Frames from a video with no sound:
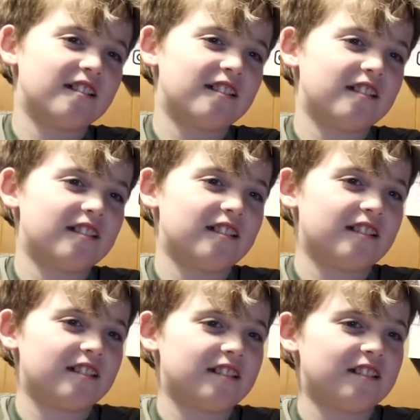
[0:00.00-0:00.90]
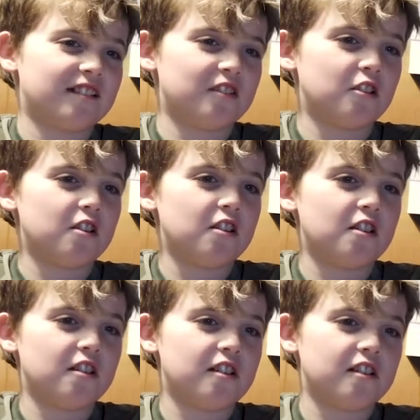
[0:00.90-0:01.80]

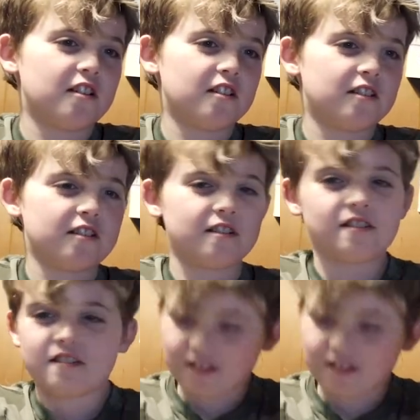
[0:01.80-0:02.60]
This person isn't speaking.